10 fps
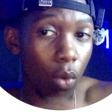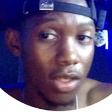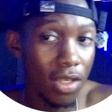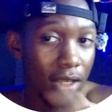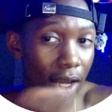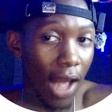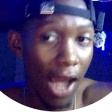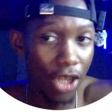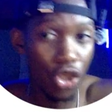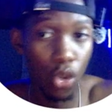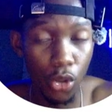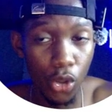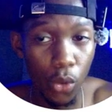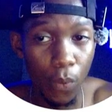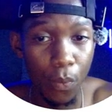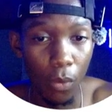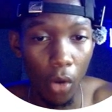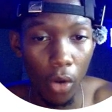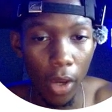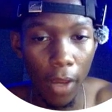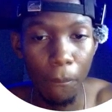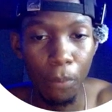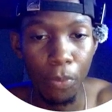questions that I showed you, okay,